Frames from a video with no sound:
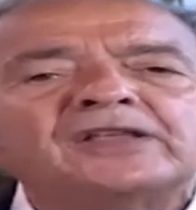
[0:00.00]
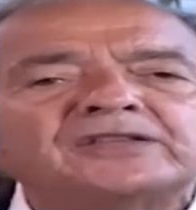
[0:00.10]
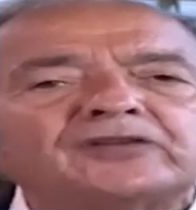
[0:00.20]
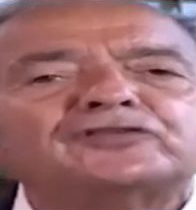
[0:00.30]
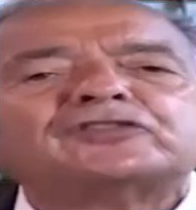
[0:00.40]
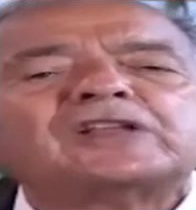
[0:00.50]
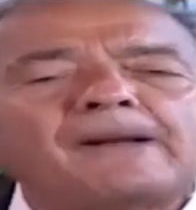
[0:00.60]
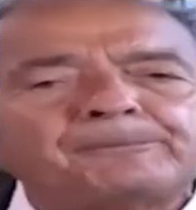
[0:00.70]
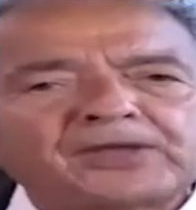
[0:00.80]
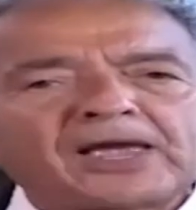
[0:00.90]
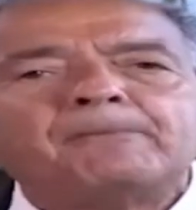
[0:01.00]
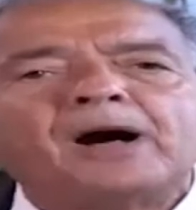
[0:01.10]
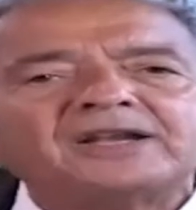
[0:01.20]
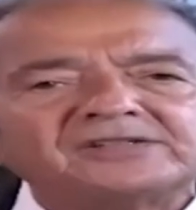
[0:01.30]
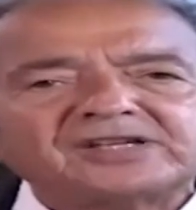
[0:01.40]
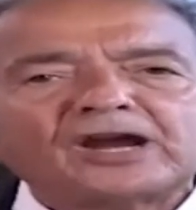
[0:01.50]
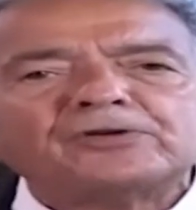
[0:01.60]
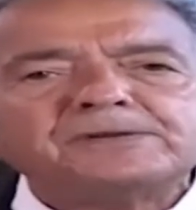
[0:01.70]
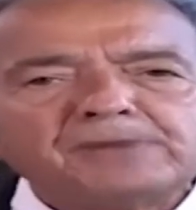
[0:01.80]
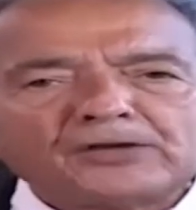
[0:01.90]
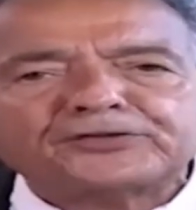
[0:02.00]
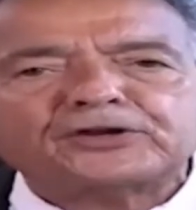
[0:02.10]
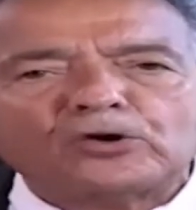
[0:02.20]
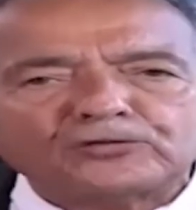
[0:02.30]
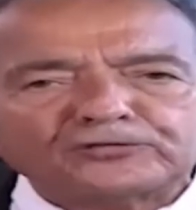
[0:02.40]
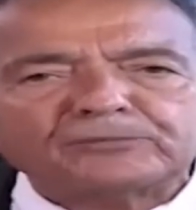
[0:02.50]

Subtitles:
they stop that monetary methadone